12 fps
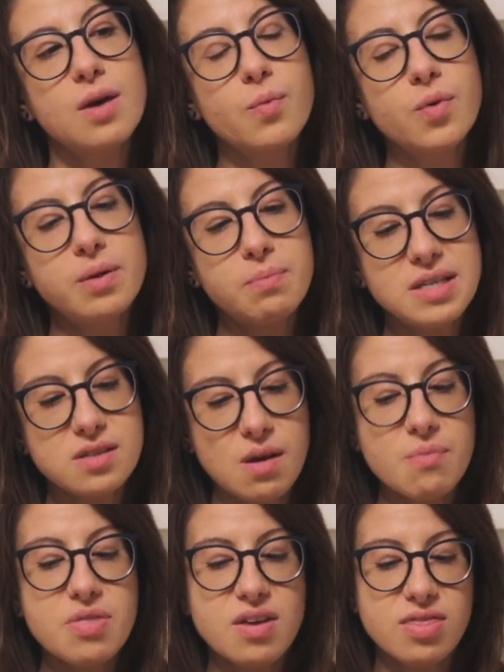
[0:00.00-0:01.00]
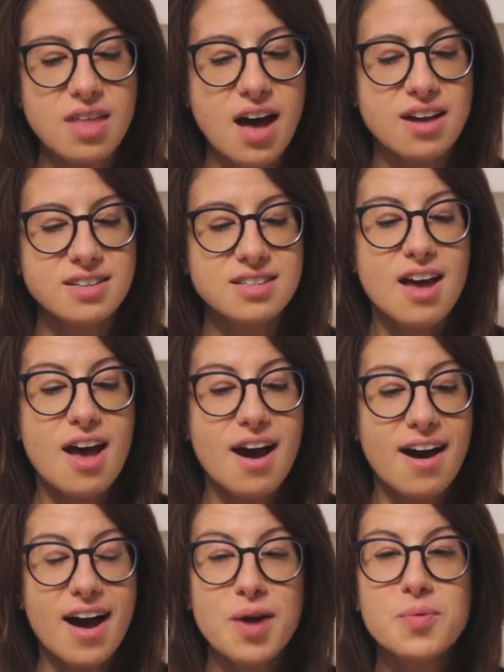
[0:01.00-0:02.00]
It would be something that
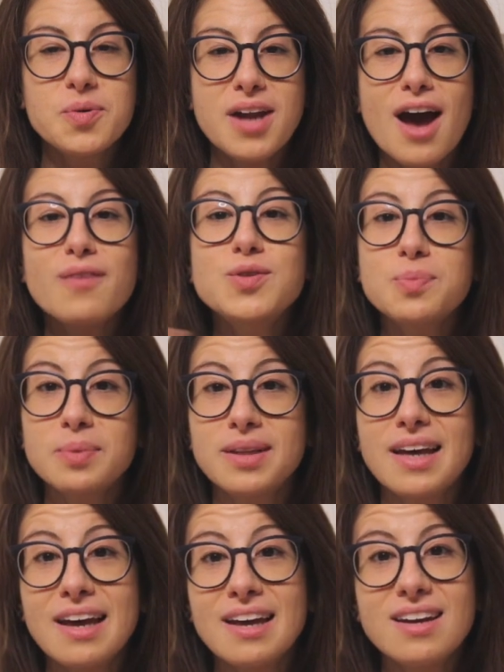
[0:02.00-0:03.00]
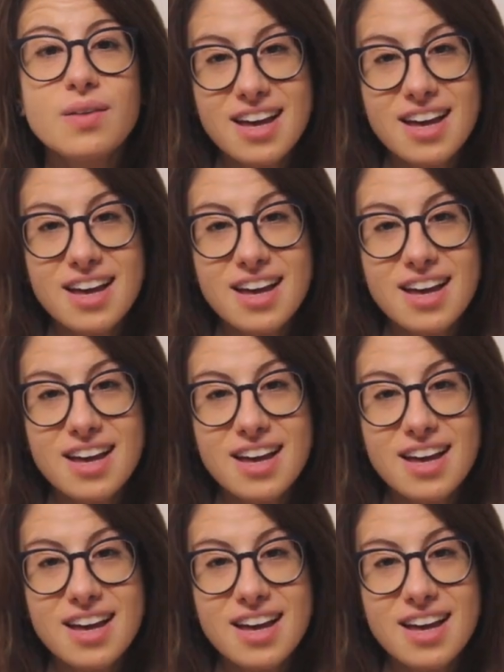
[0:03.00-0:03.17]
I would have to plan.